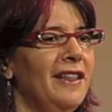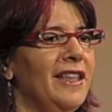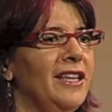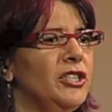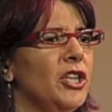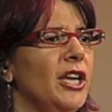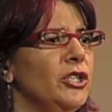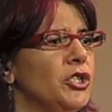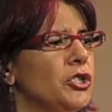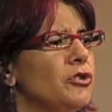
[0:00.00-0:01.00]
They
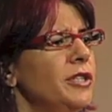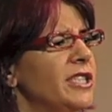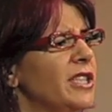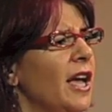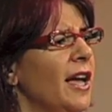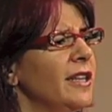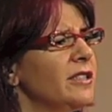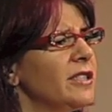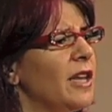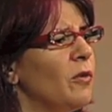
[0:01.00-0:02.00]
changed street
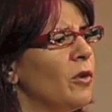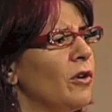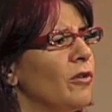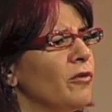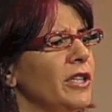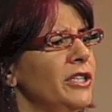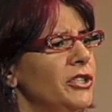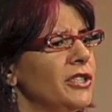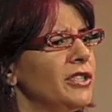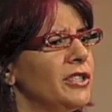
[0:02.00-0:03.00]
signs that were
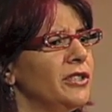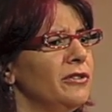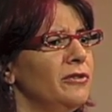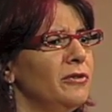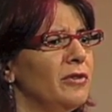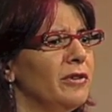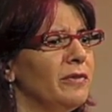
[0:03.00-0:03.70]
religious to,